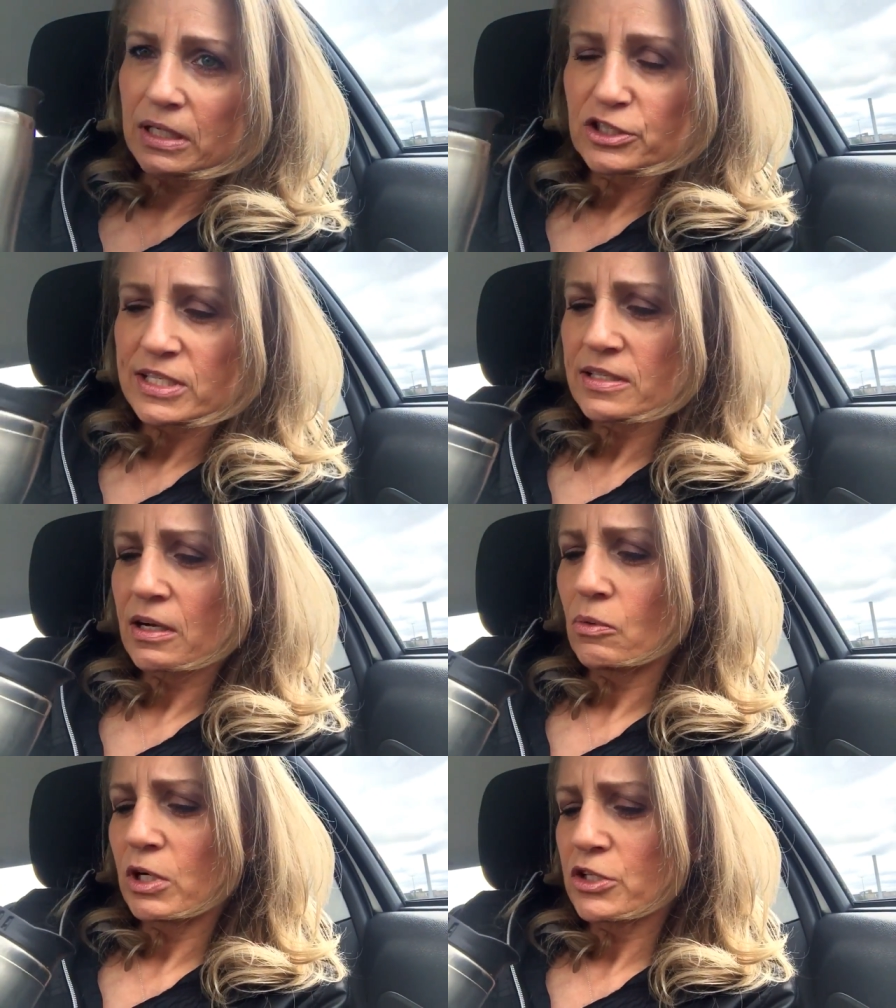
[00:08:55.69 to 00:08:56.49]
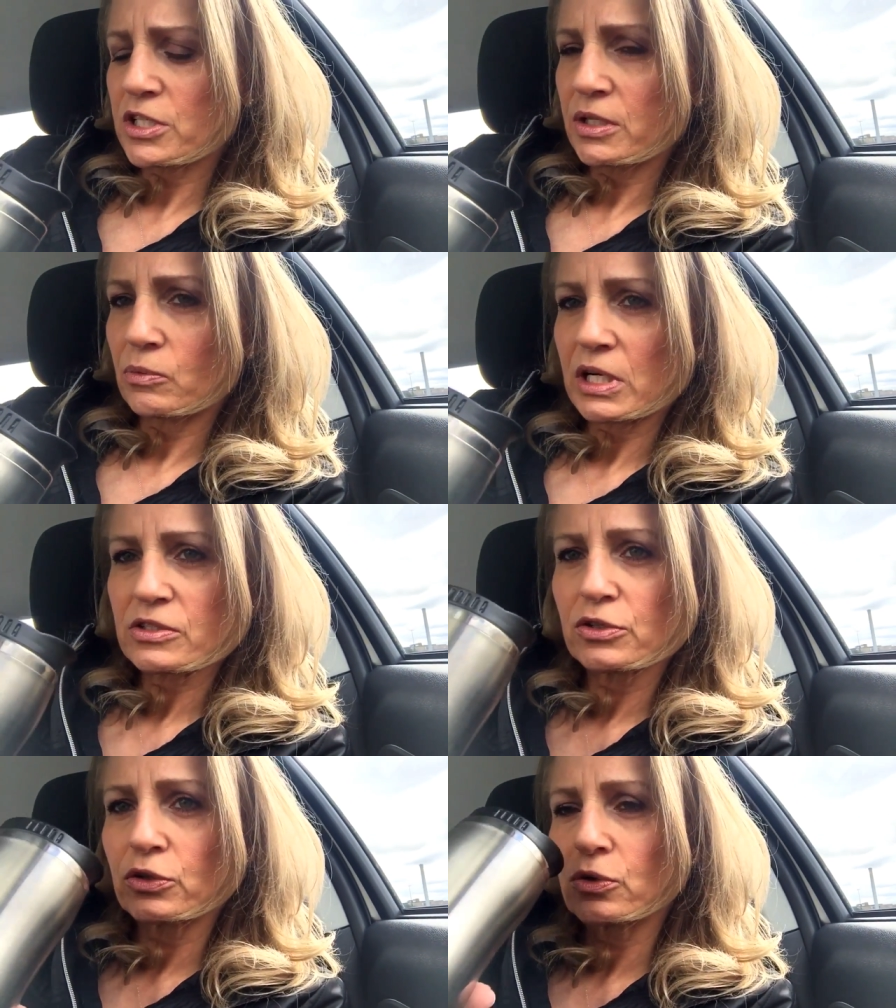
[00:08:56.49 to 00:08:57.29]
Jessica when she went
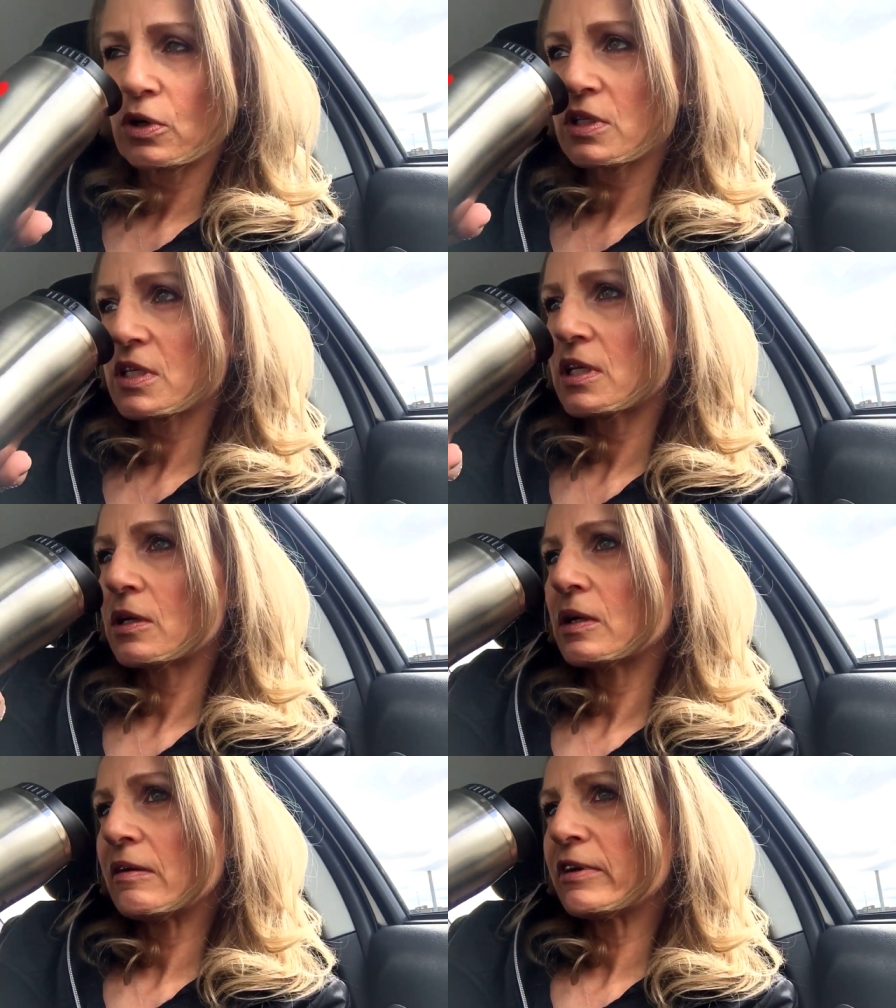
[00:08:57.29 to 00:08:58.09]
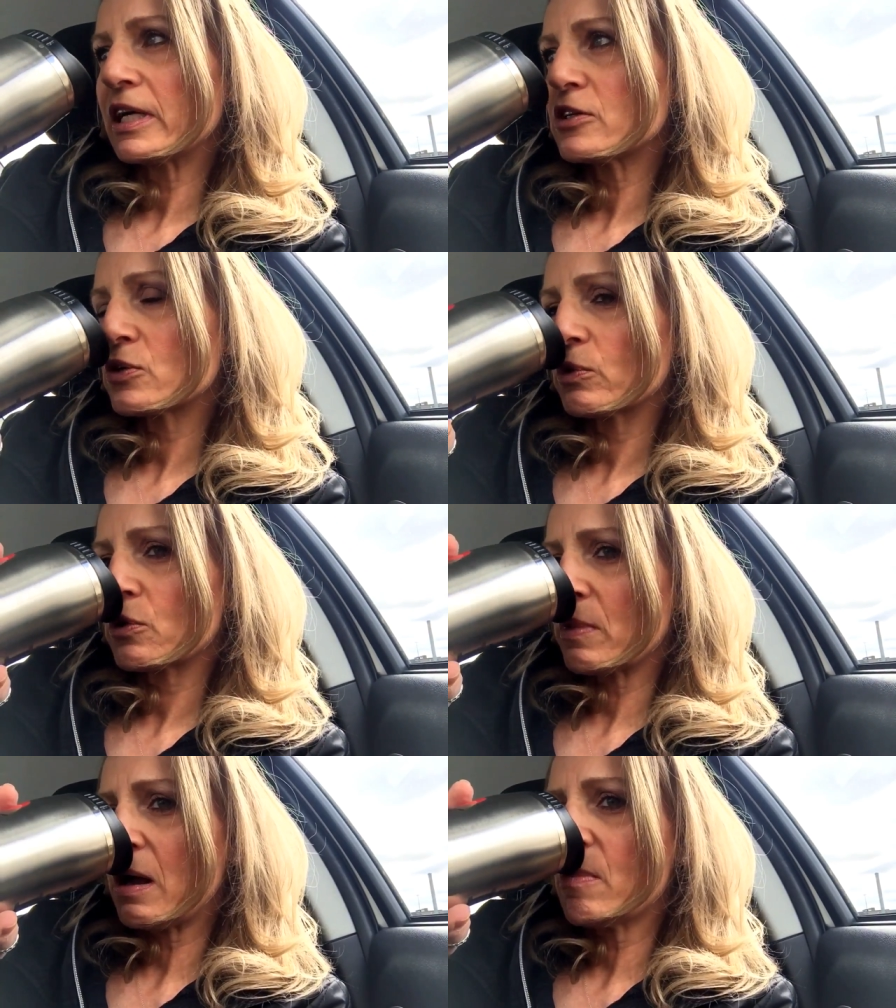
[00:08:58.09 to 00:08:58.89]
to New York City on vacation with
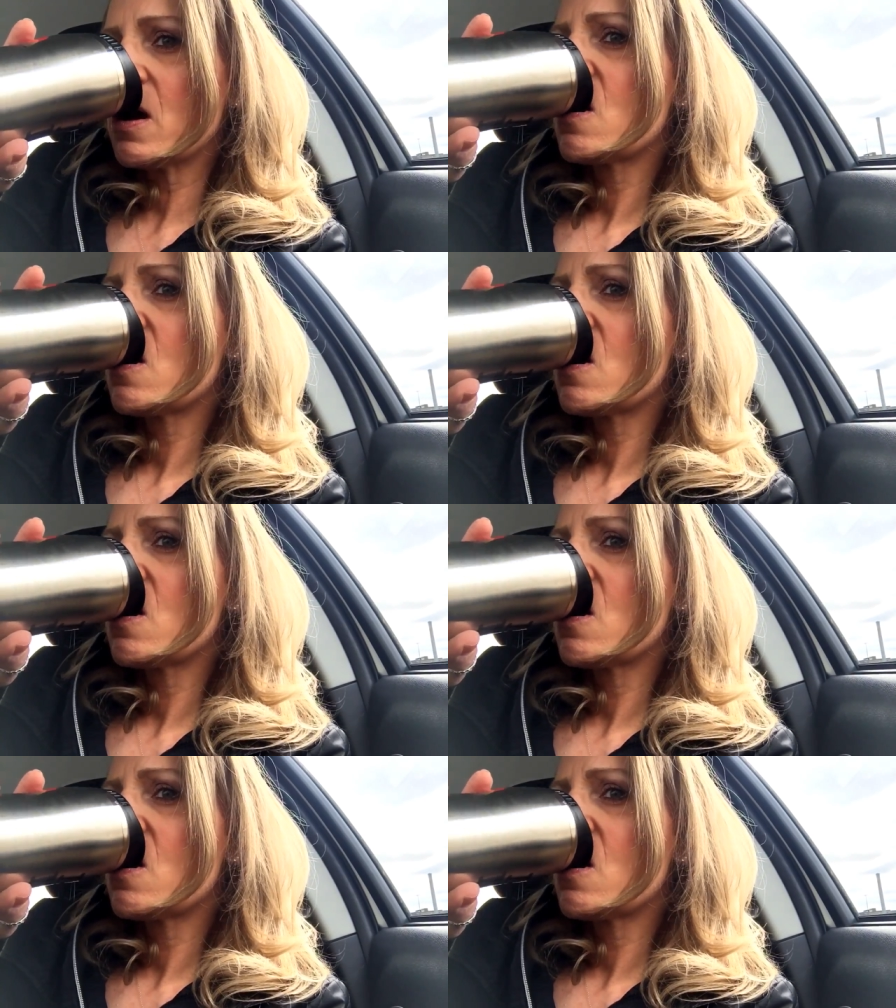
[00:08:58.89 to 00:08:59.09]
her mom.